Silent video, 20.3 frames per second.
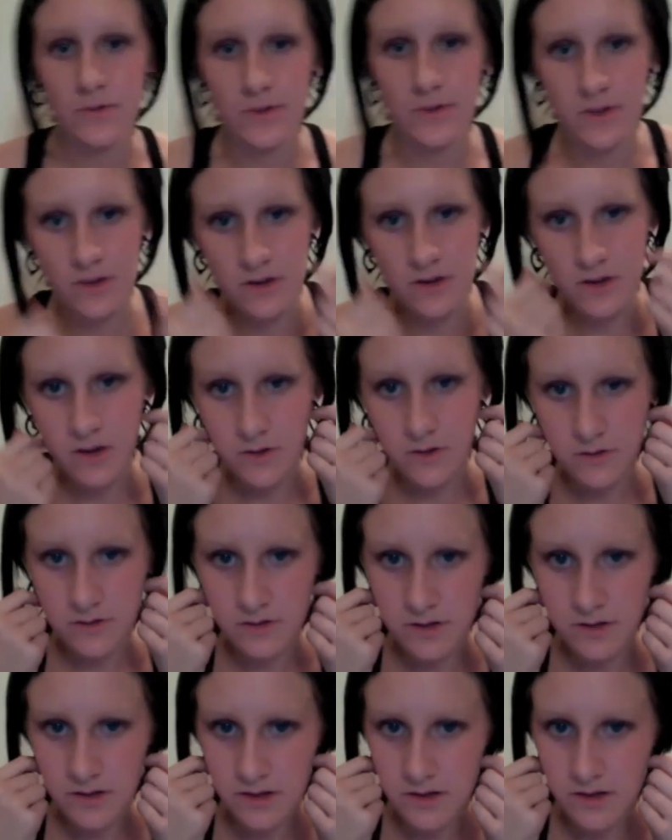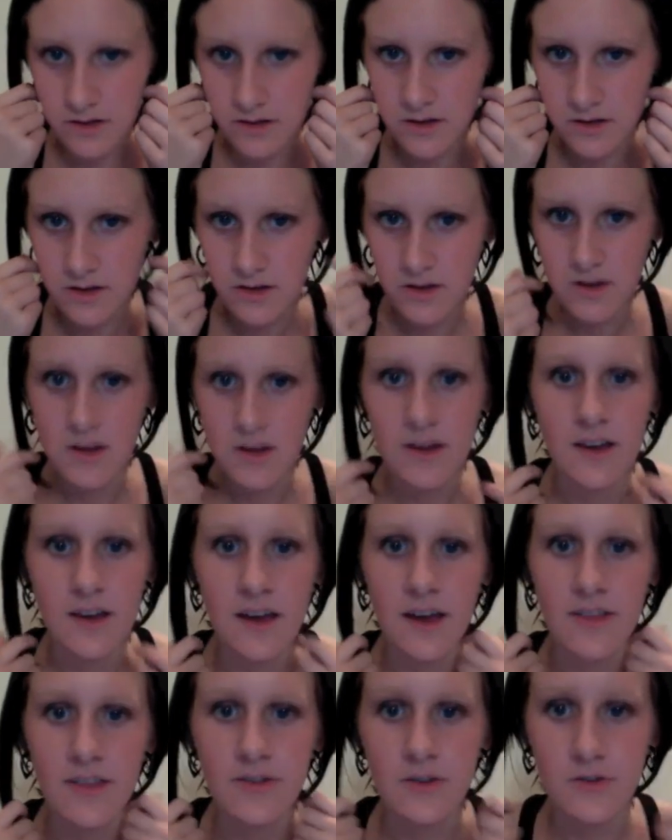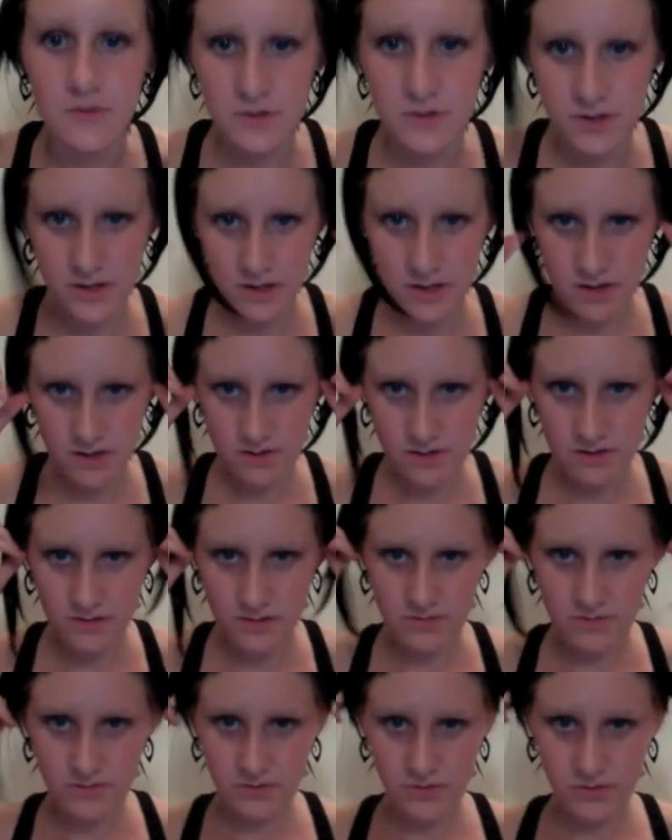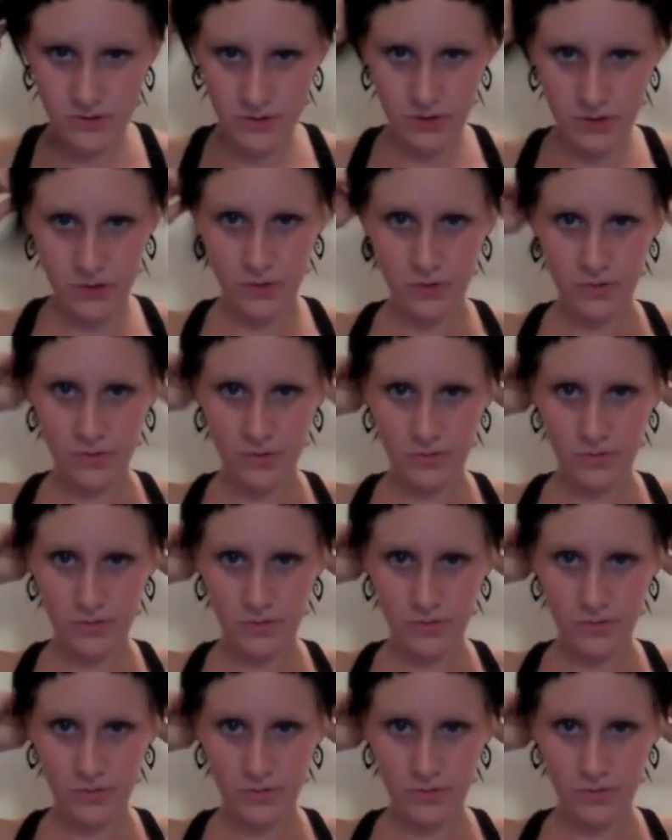There you go. Got those in, so